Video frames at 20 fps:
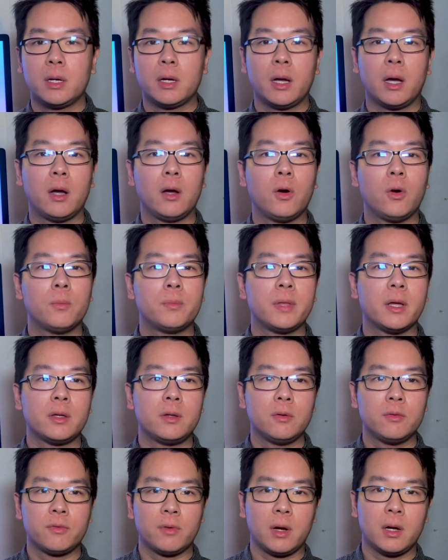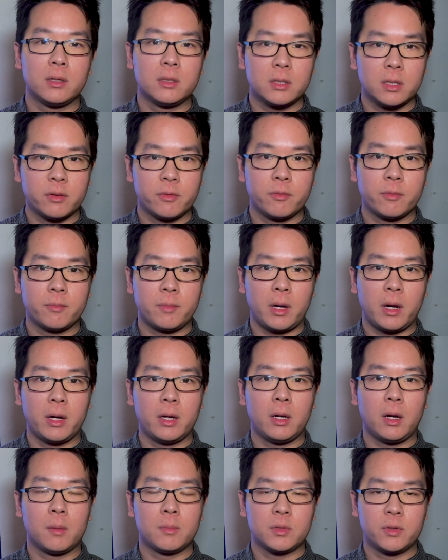I hope that you find some of
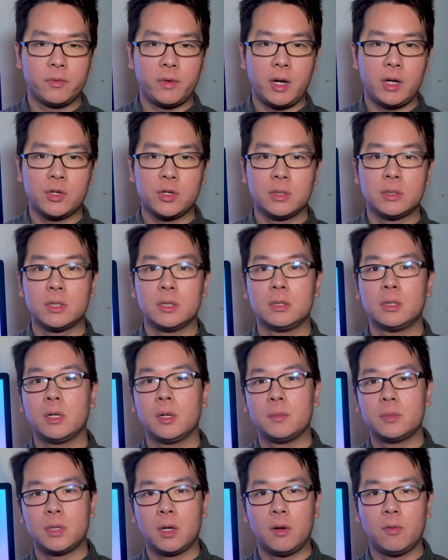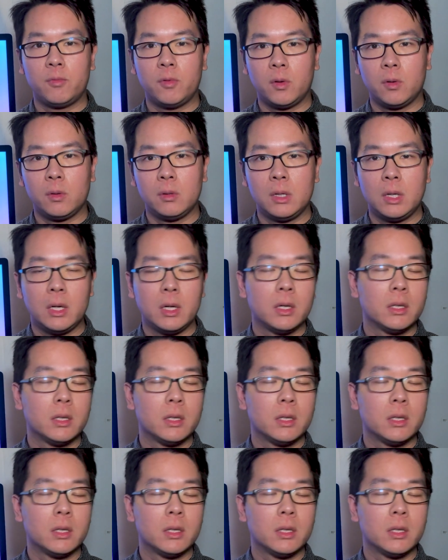my observations and tips helpful.